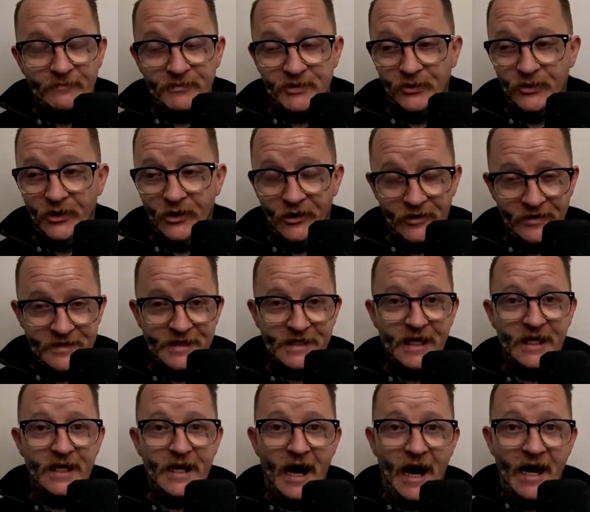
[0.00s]
her and
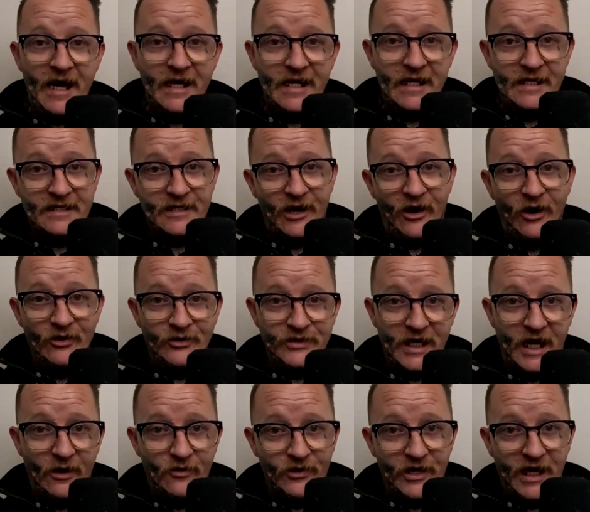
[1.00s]
said, hey, here's a
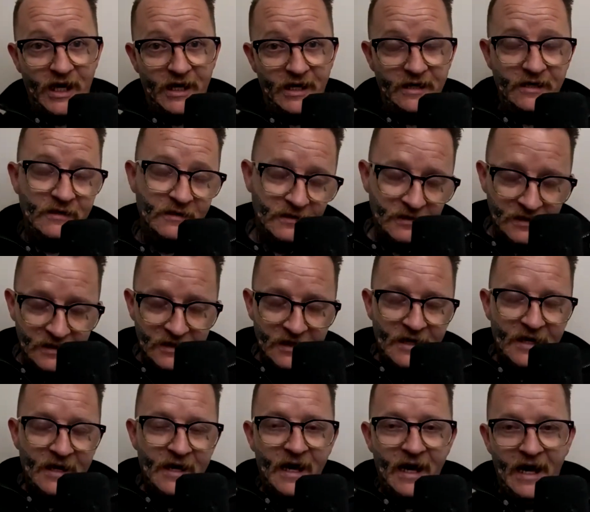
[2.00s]
hotel key.
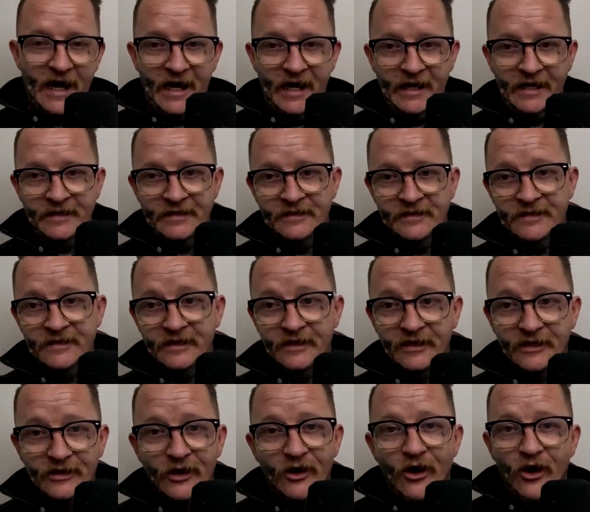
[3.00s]
And
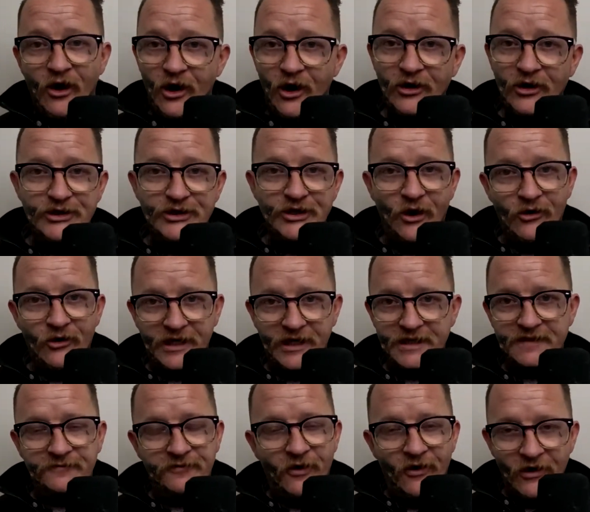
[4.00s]
her dog is
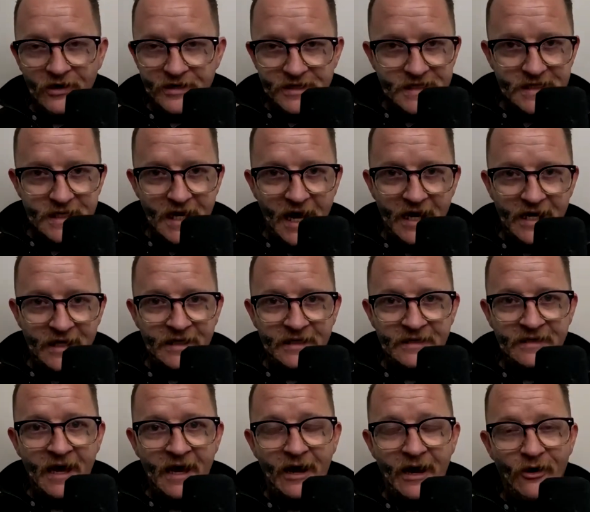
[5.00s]
fine staying in
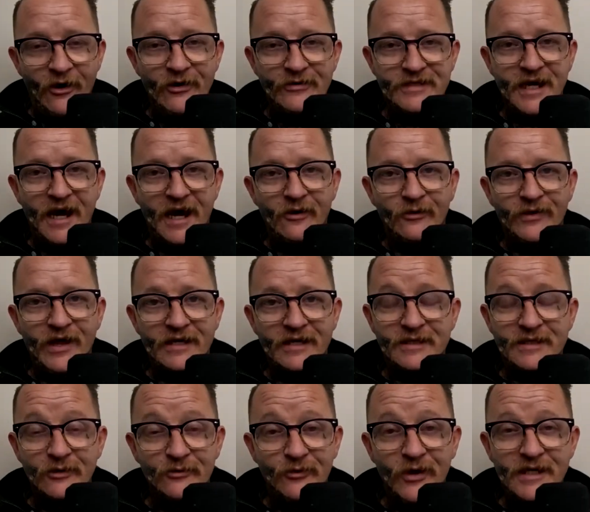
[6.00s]
that hotel. That's
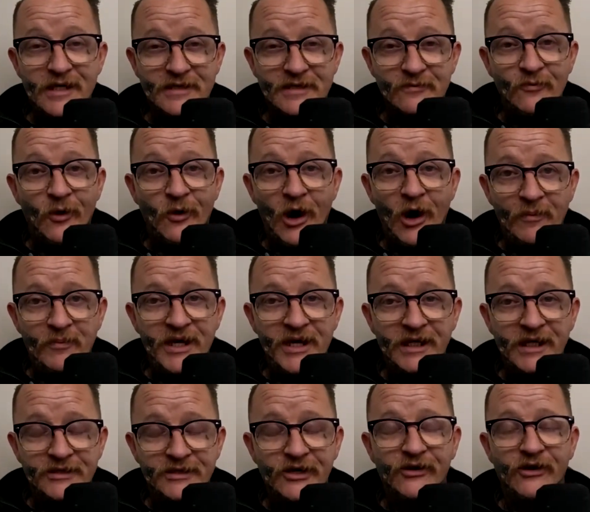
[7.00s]
the reason why I
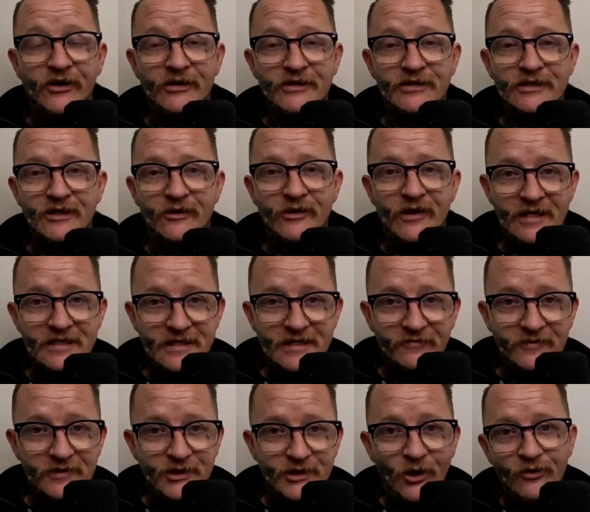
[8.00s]
picked her. So that's a
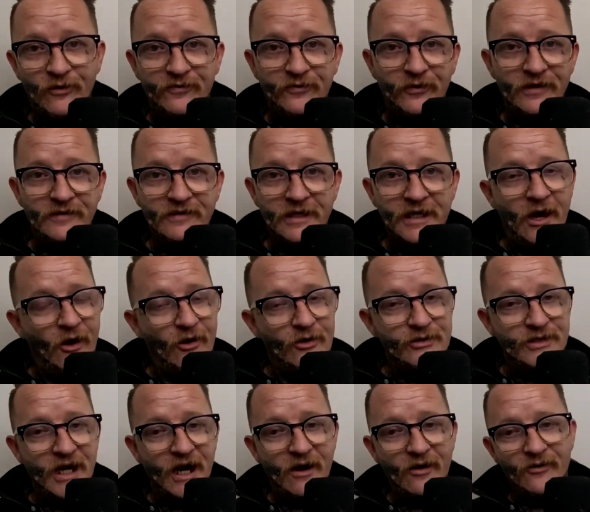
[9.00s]
dog-friendly
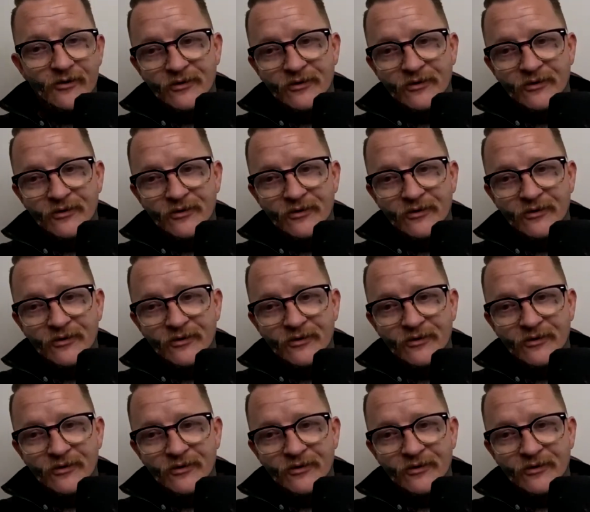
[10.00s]
hotel.